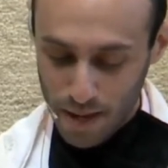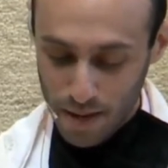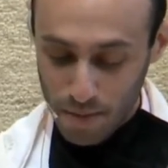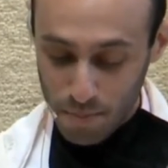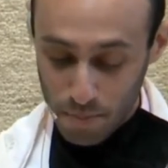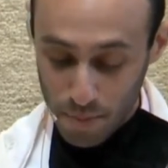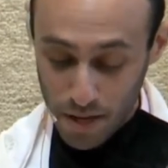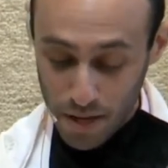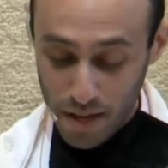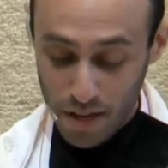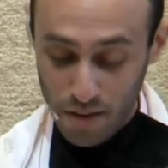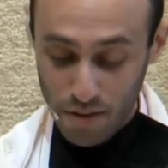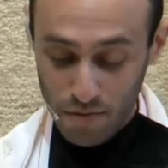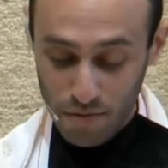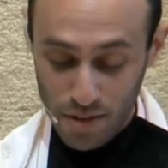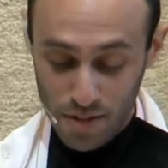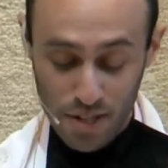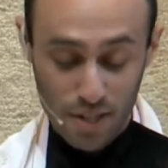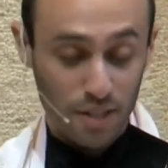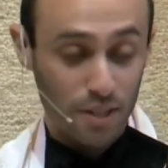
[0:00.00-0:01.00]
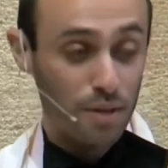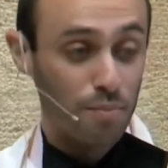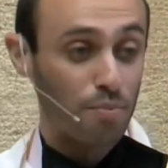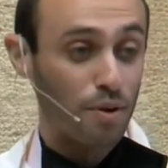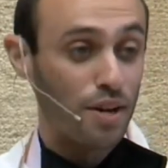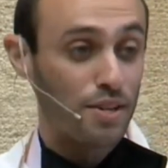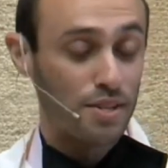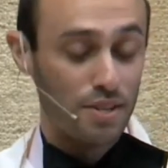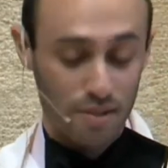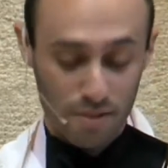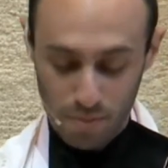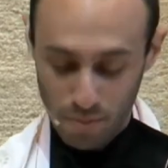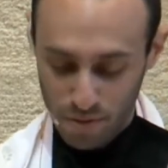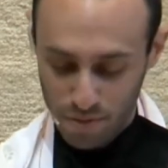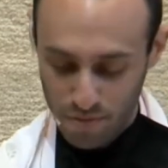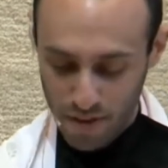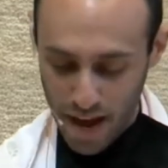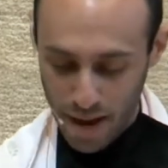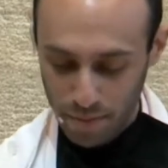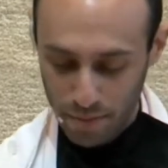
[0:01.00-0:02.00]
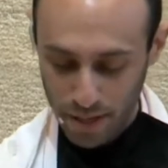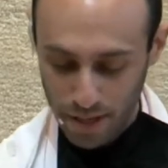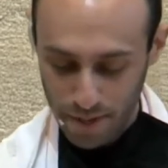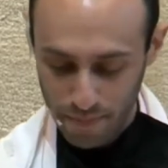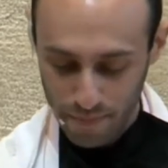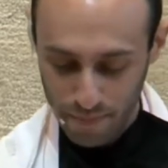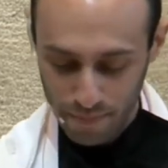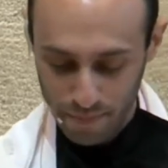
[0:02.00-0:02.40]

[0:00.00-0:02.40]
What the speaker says: being physically present with family,